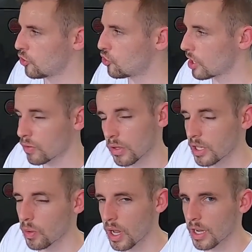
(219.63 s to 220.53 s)

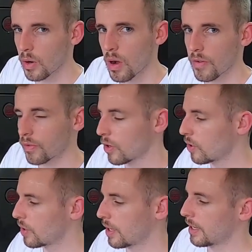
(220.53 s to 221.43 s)
generally when I go
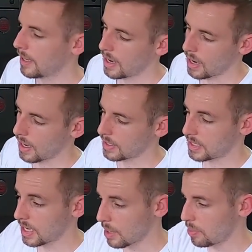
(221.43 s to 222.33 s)
off-road, I
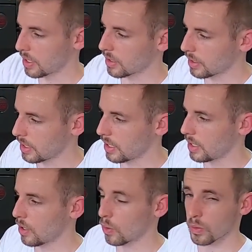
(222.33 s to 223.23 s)

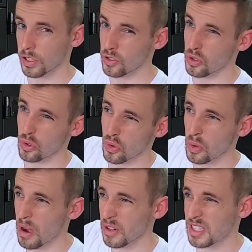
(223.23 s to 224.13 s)
typically only do
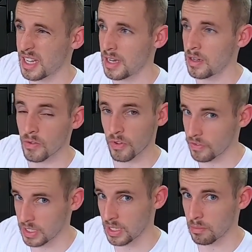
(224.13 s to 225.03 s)
about 10 to
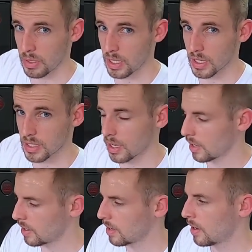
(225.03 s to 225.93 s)
15
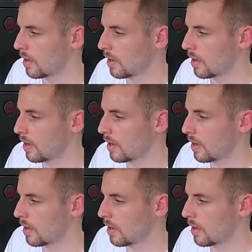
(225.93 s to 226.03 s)
PSI.